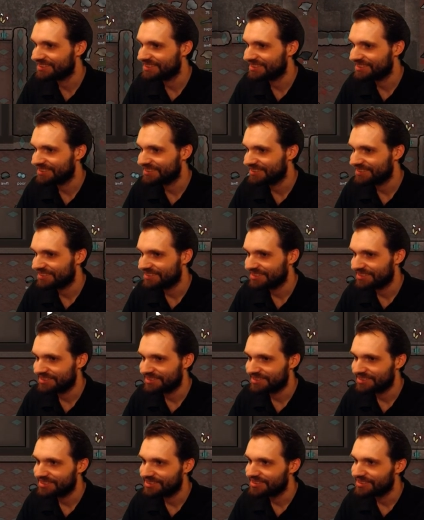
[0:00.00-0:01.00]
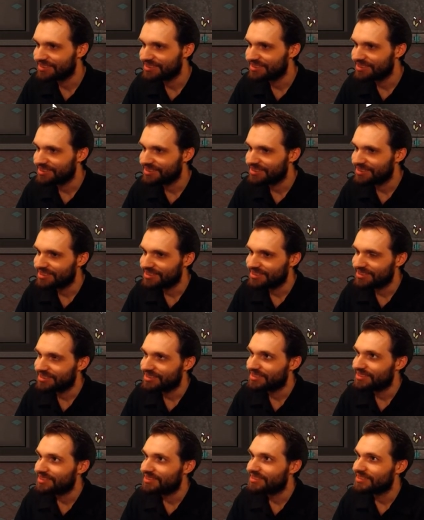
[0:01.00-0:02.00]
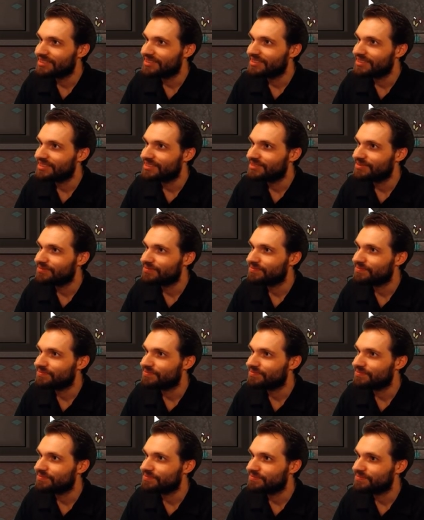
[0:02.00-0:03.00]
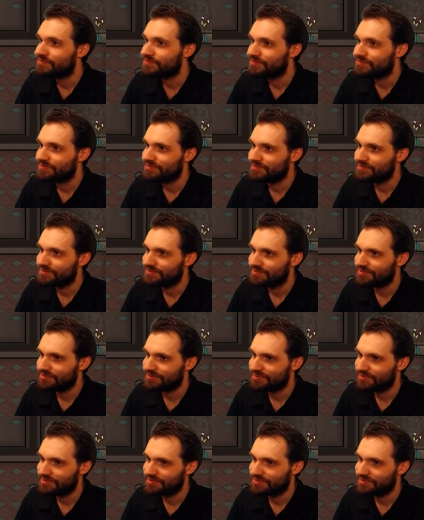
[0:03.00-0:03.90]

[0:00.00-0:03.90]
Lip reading: (silence)